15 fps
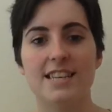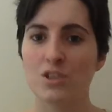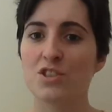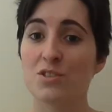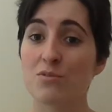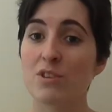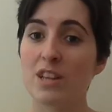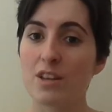
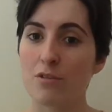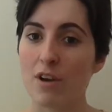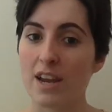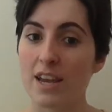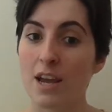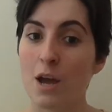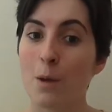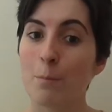There's a really
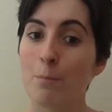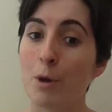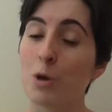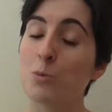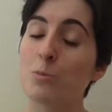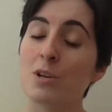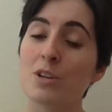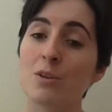great
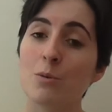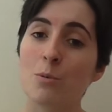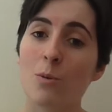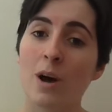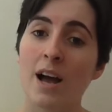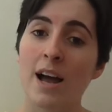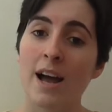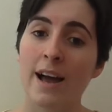moment
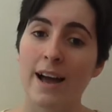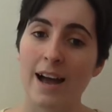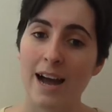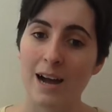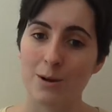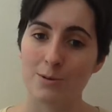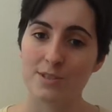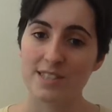where
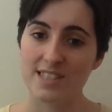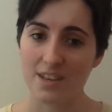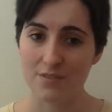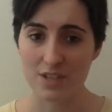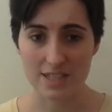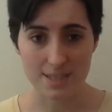House is giving